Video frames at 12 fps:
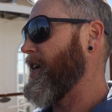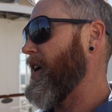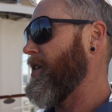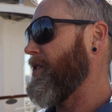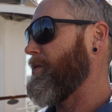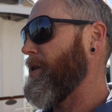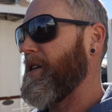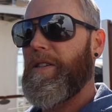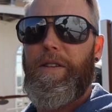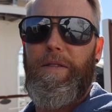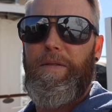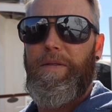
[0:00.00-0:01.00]
out?
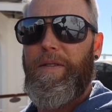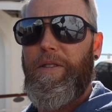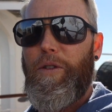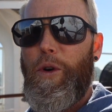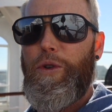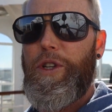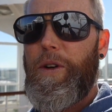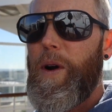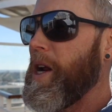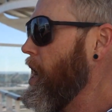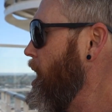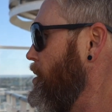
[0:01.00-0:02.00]
Nobody's cruising
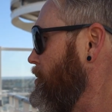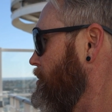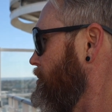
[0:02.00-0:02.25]
right now?